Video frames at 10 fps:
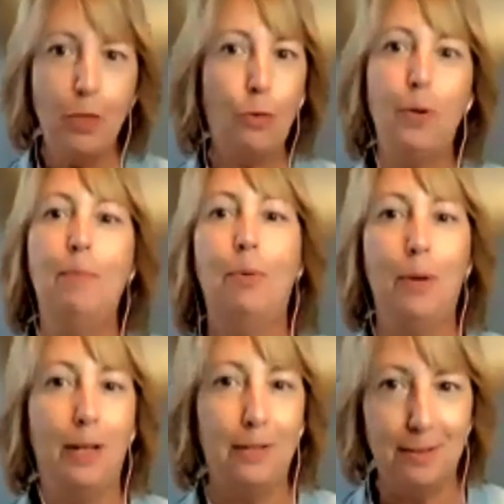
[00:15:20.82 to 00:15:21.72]
3
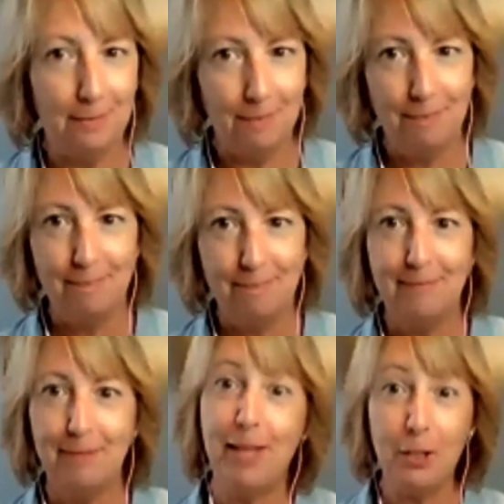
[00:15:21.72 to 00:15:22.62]
boys.
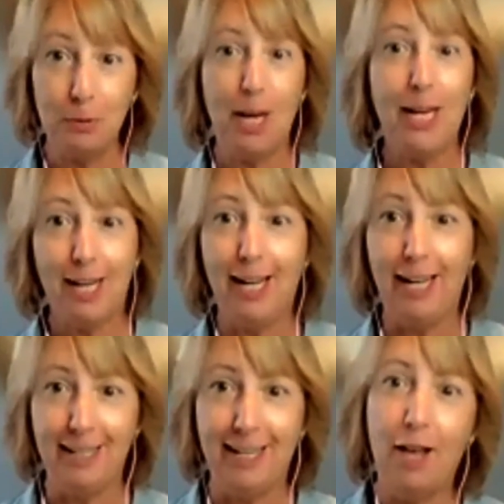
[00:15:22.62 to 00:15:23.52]
And that's what I
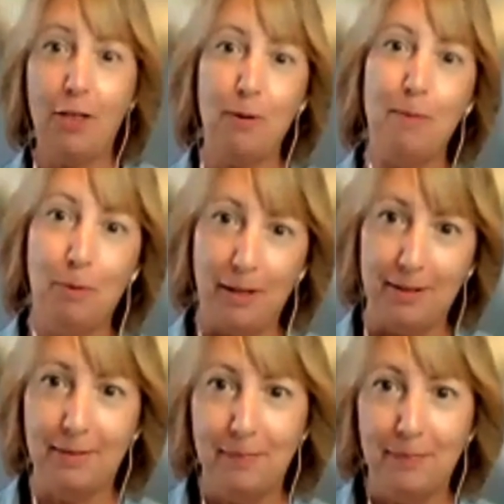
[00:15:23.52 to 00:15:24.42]
got. I got 3
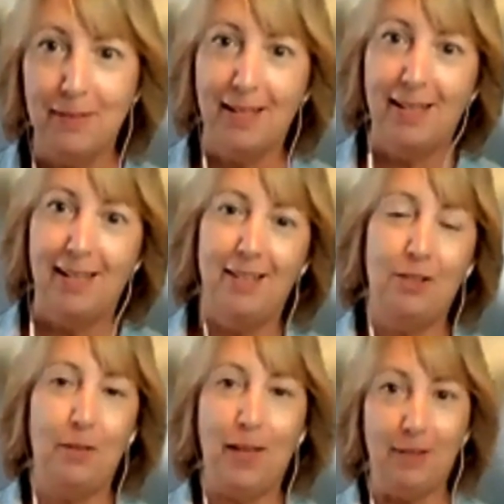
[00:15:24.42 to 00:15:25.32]
boys.
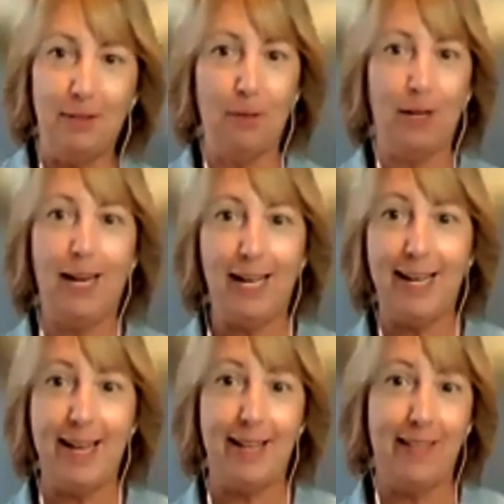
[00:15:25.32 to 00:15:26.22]
So that's what I got
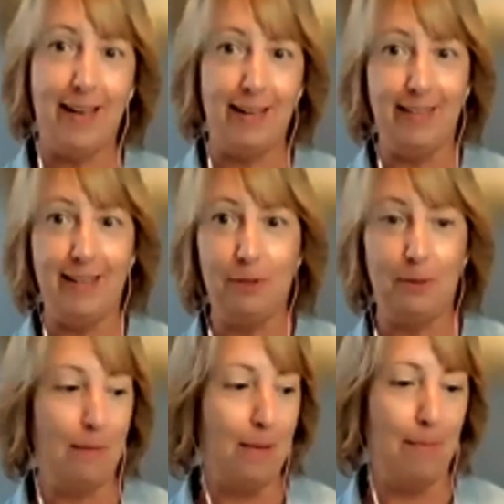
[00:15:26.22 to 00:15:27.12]
out of that. And that's what
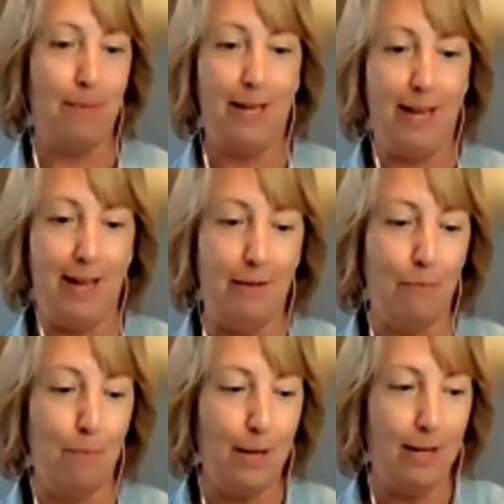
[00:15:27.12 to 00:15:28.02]
I'm happy I have.
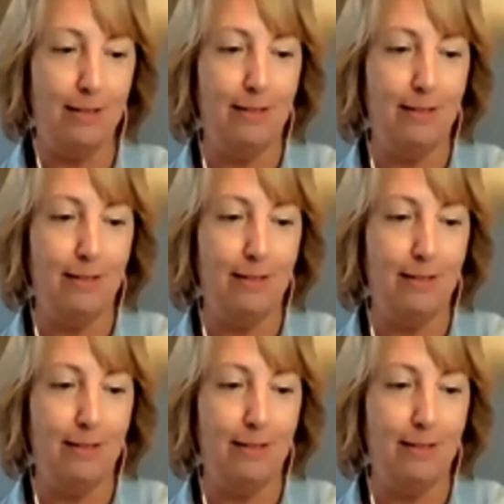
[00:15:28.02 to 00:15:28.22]
But